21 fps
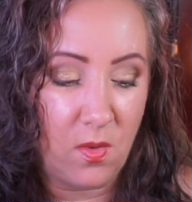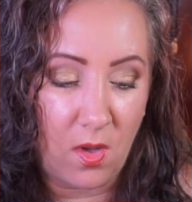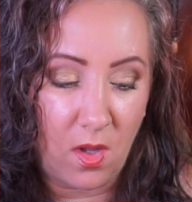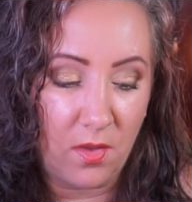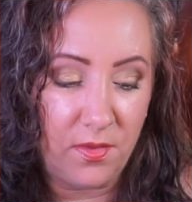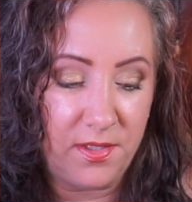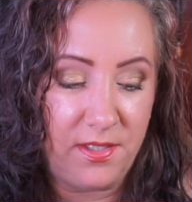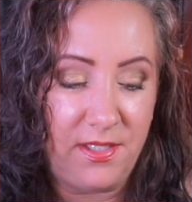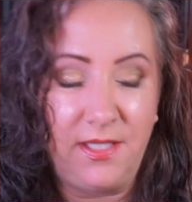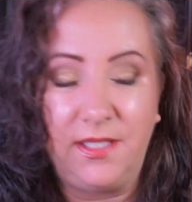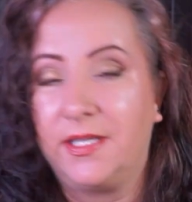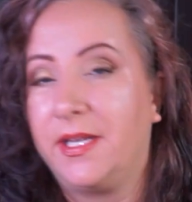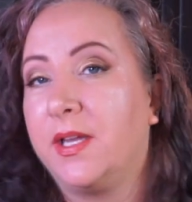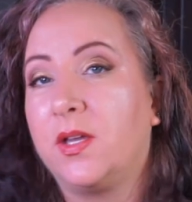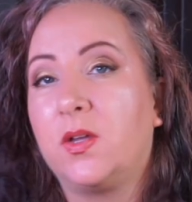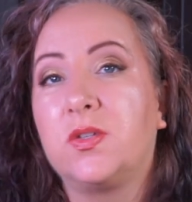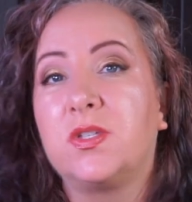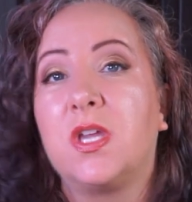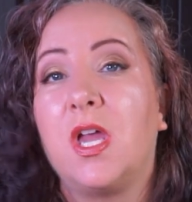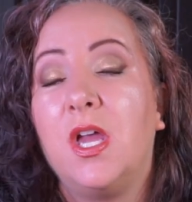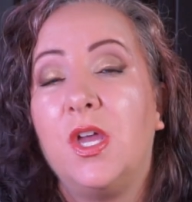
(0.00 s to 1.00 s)
All the
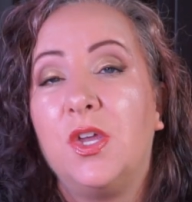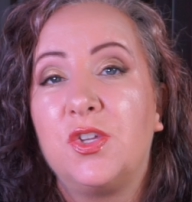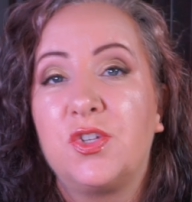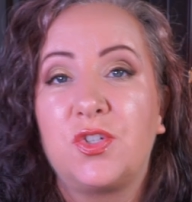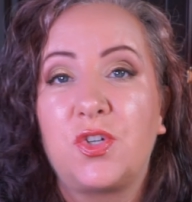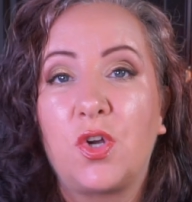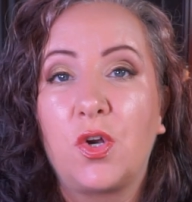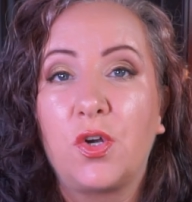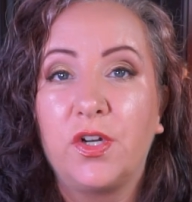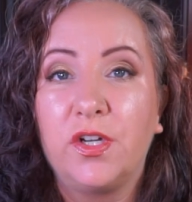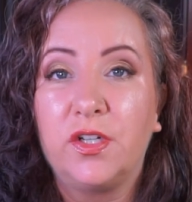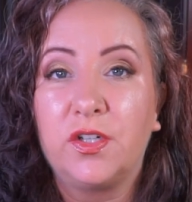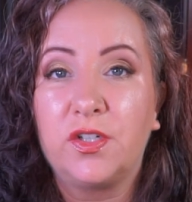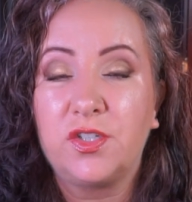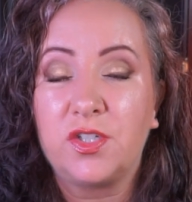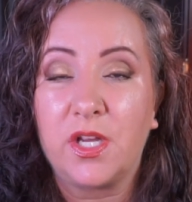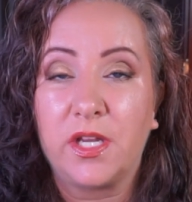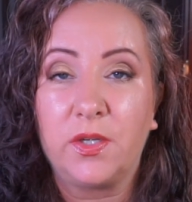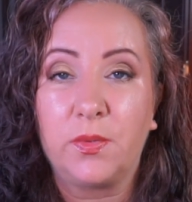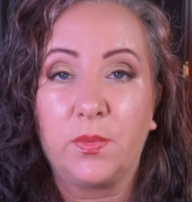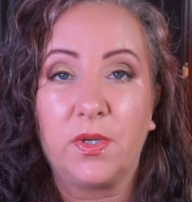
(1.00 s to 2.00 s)
details started on
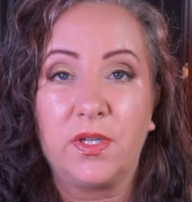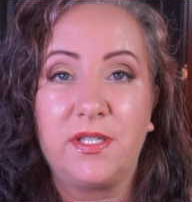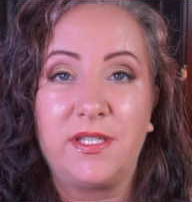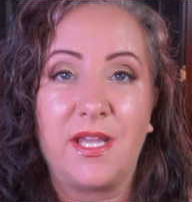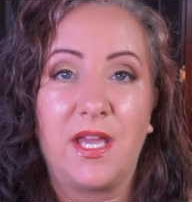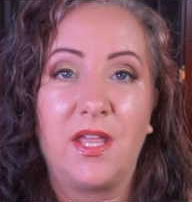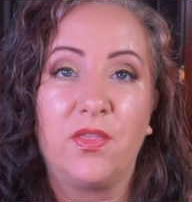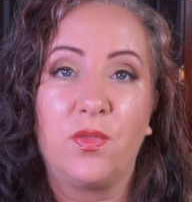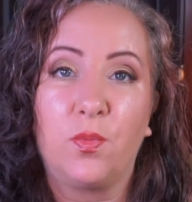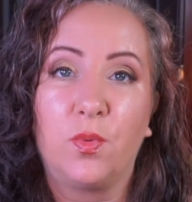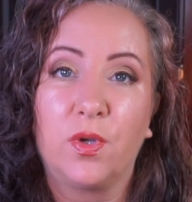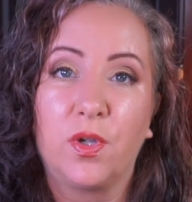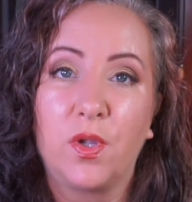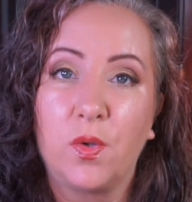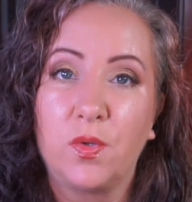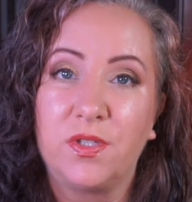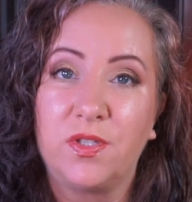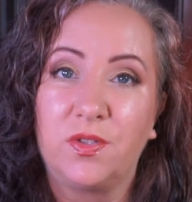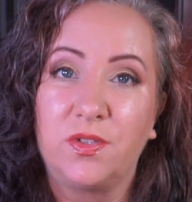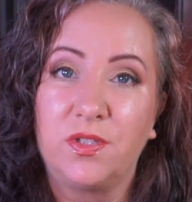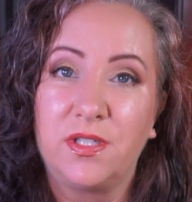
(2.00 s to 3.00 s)
January tenth, will go
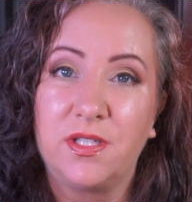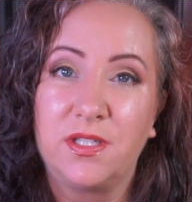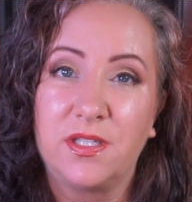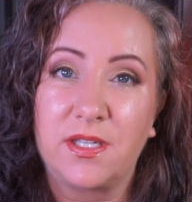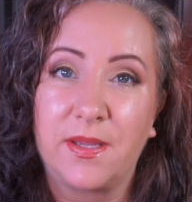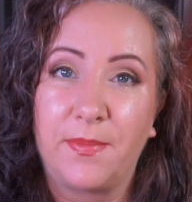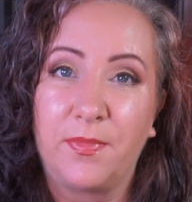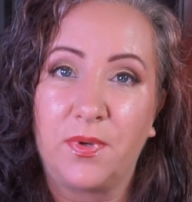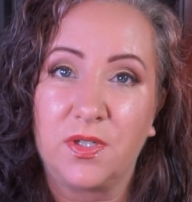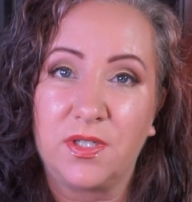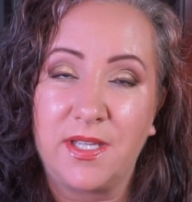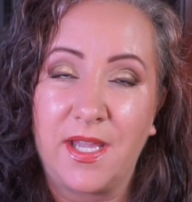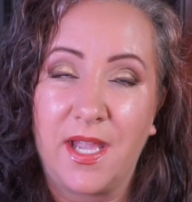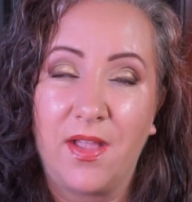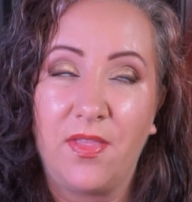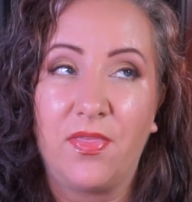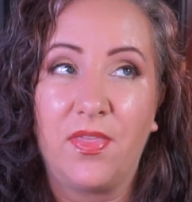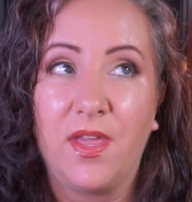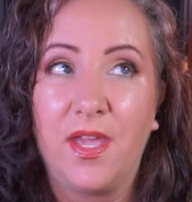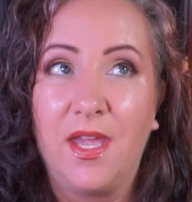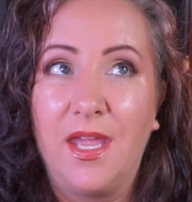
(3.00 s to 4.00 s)
till December
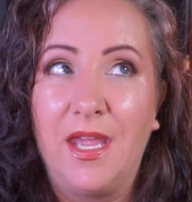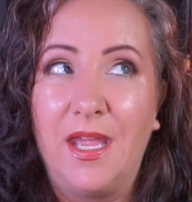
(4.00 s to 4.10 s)
tenth.